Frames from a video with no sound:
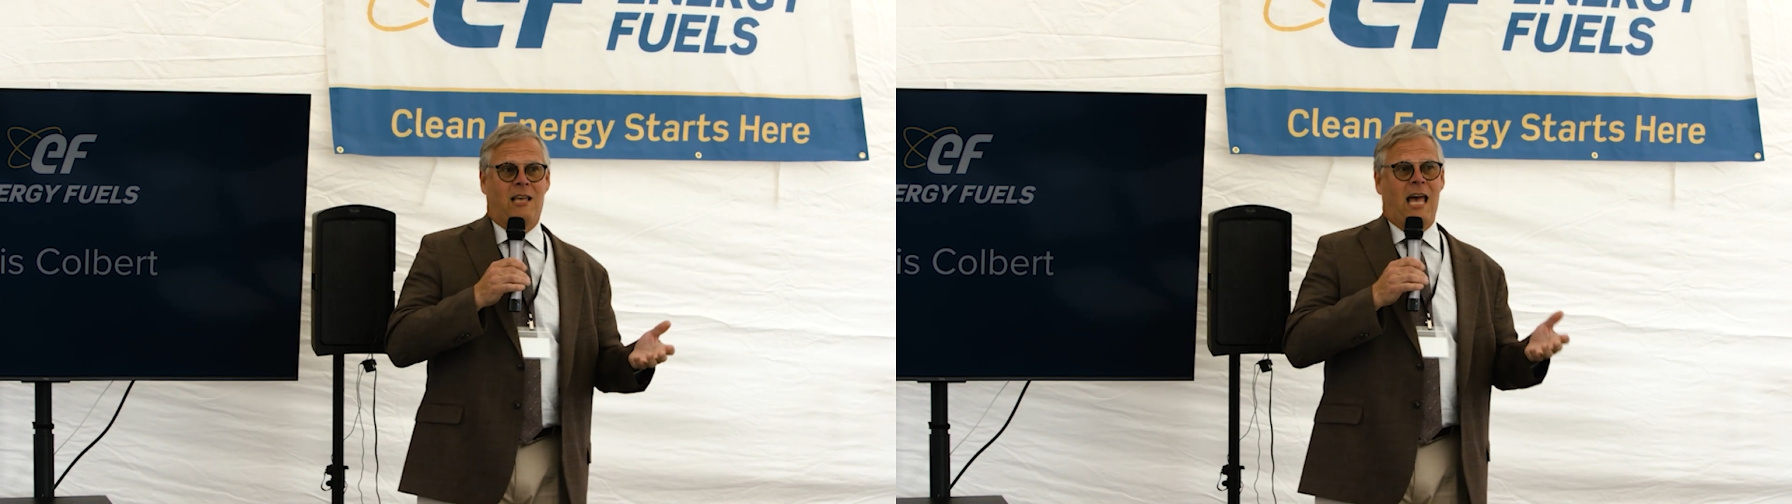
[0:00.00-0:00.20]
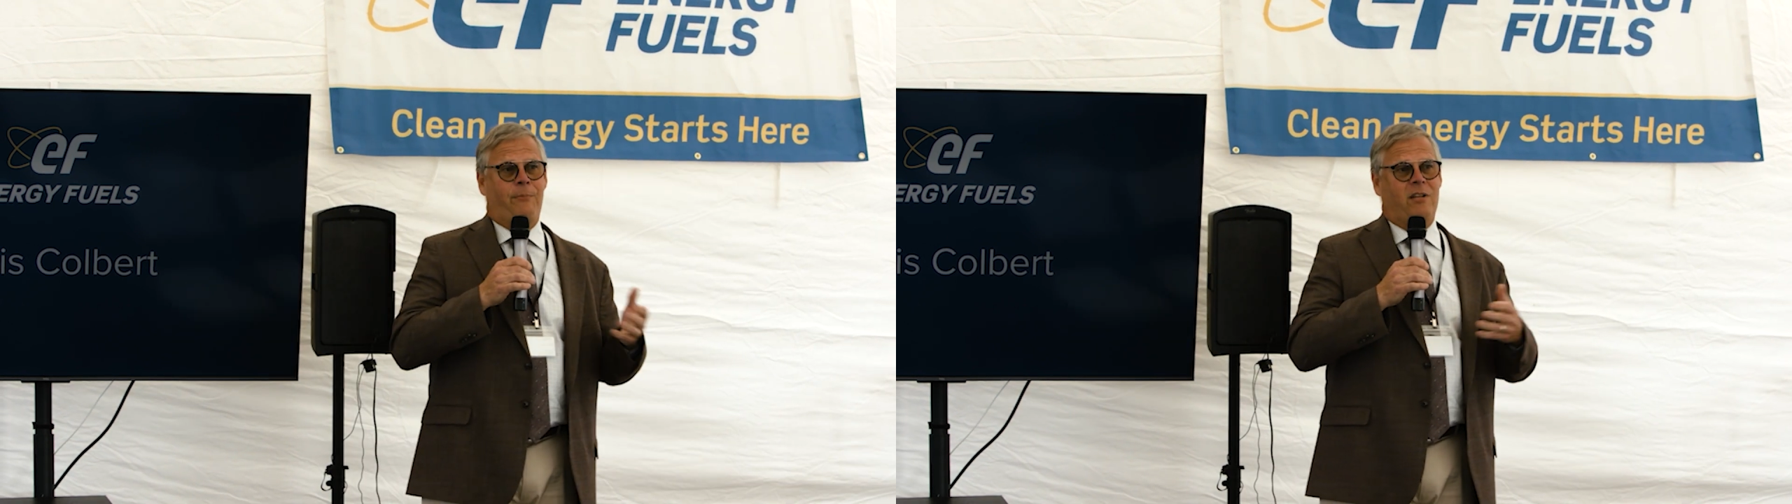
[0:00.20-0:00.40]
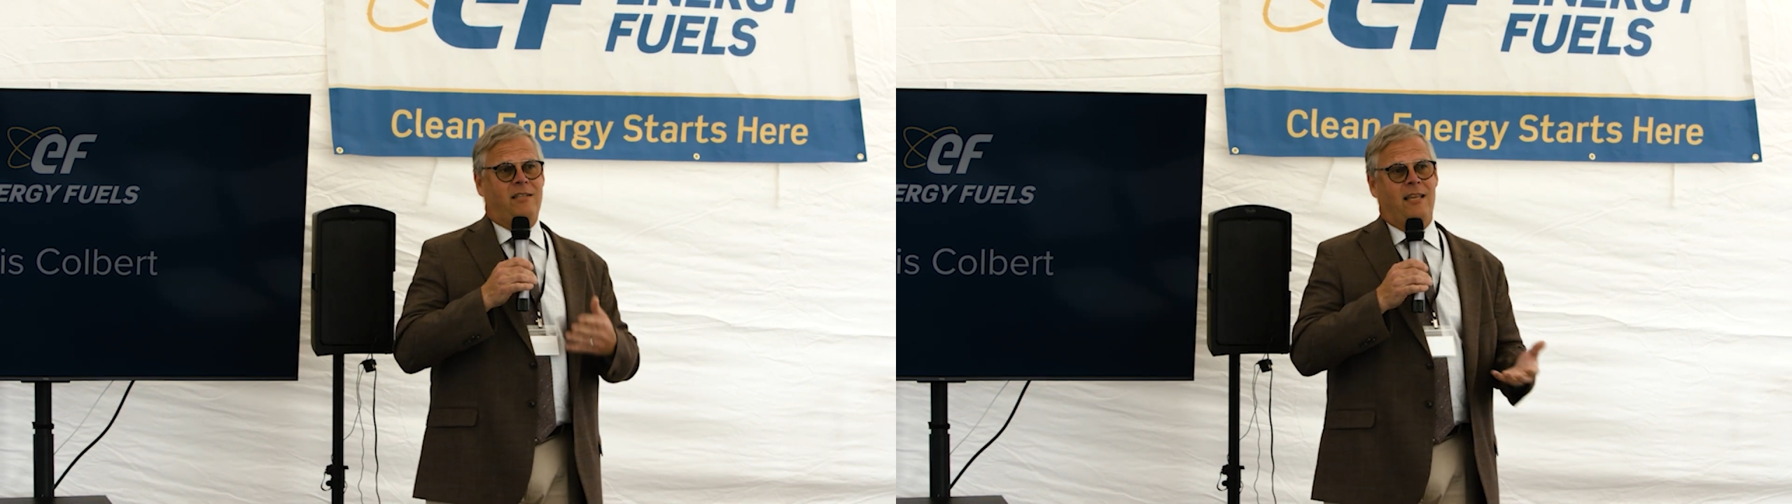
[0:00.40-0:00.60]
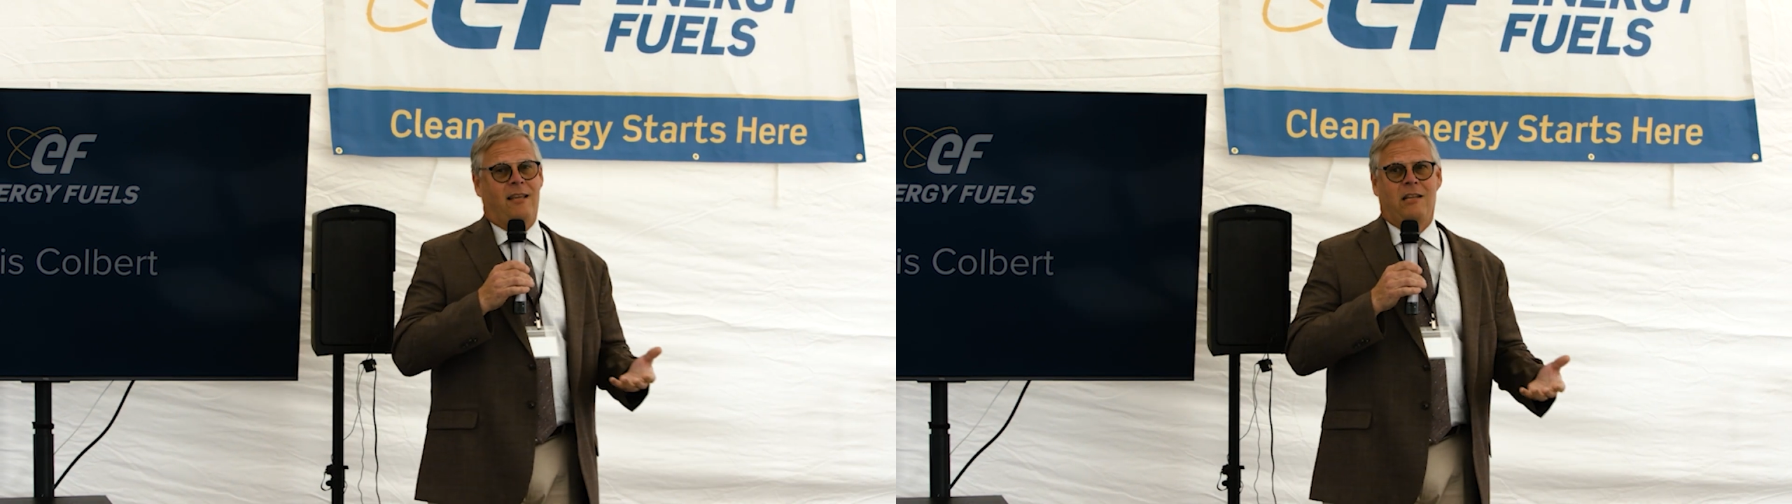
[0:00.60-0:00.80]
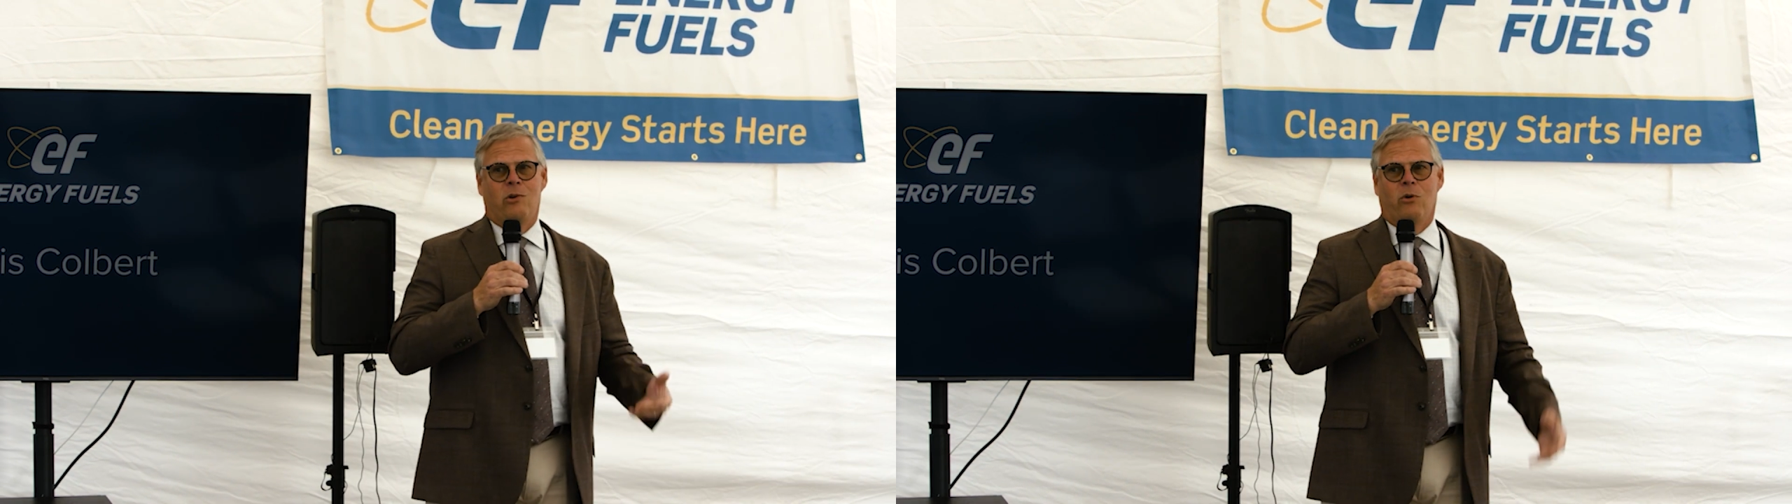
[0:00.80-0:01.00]
Happy to take
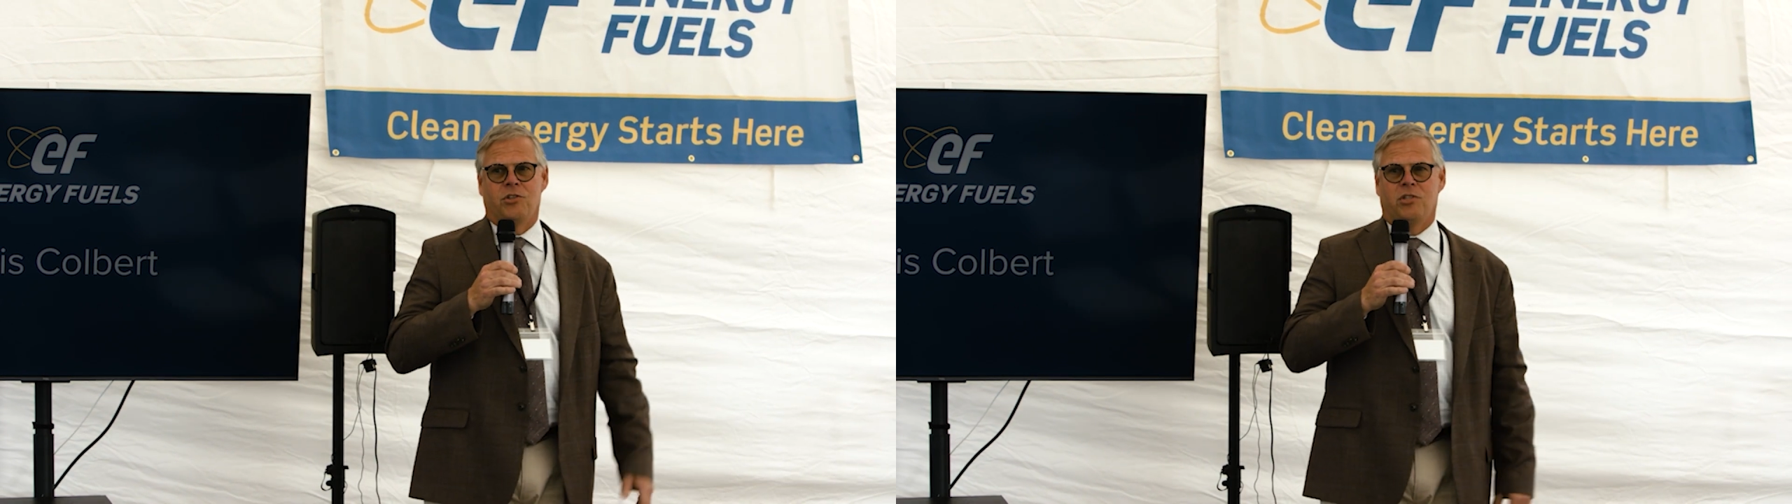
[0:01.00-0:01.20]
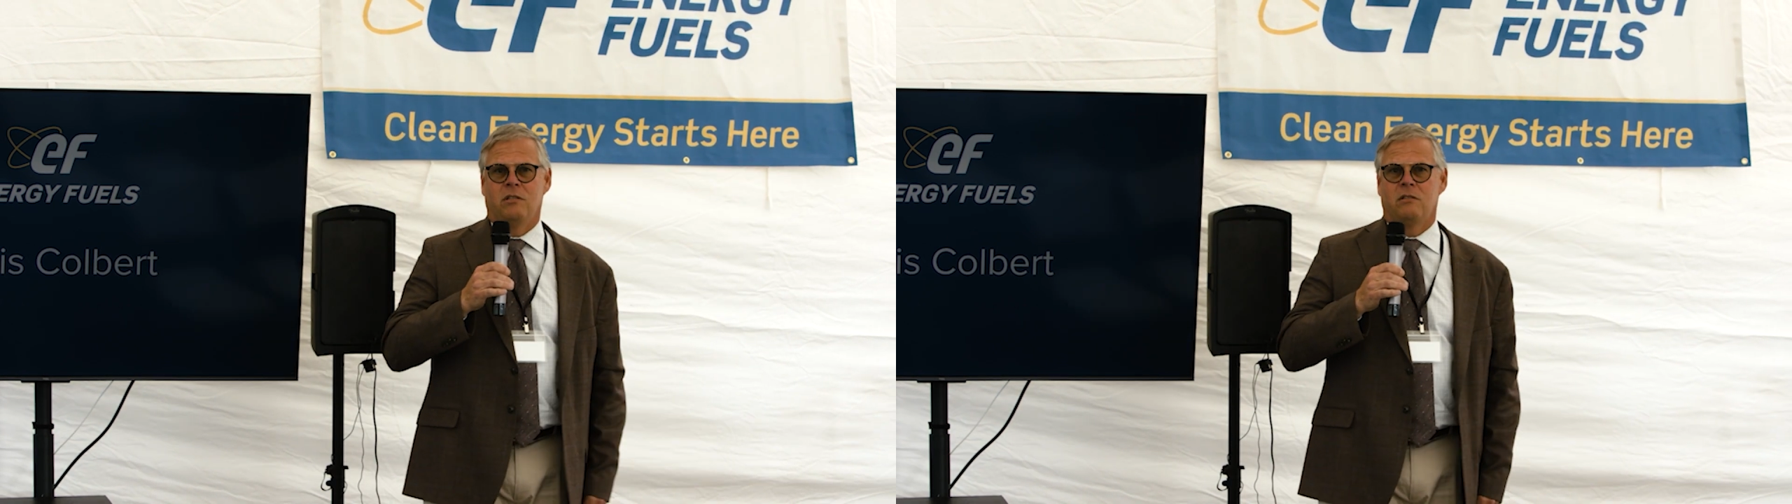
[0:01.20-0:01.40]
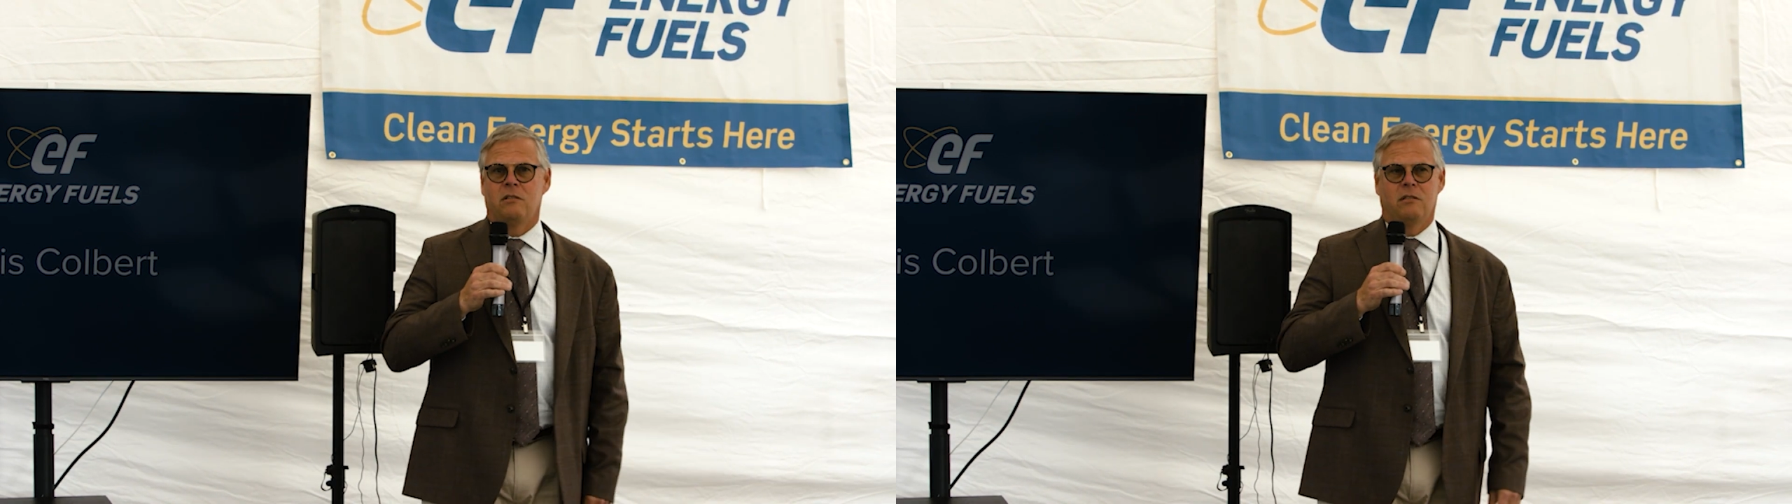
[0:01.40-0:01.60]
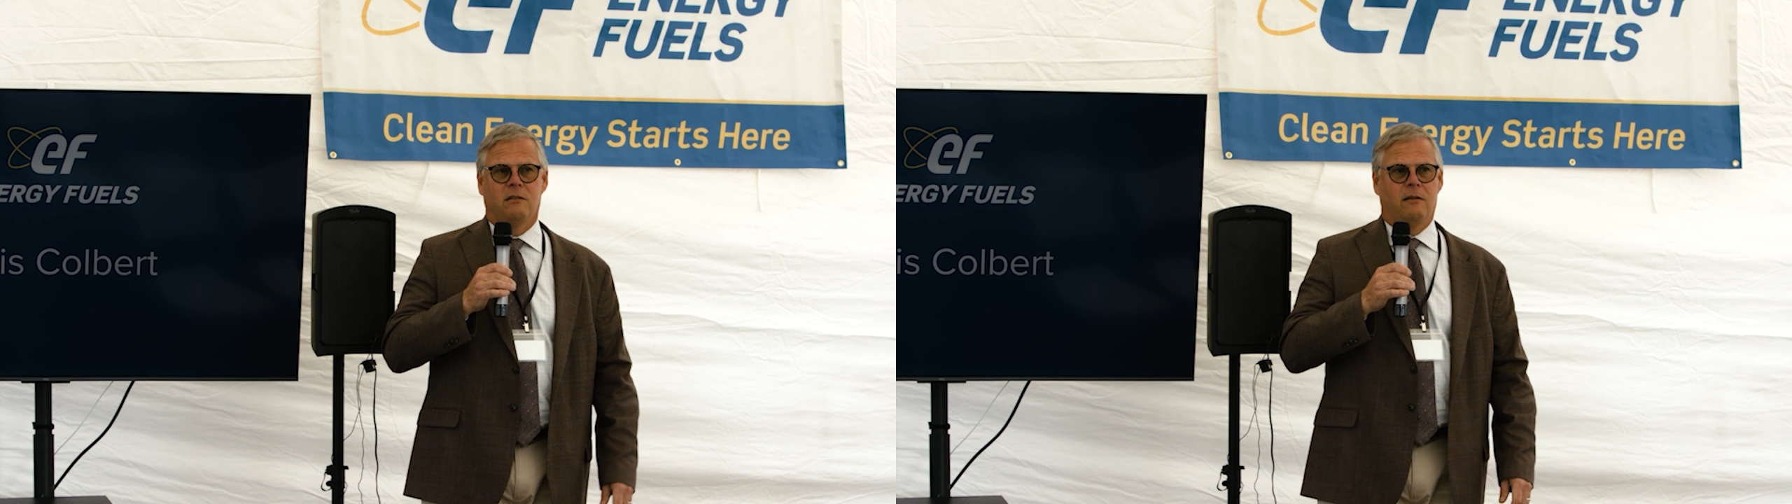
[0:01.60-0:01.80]
any questions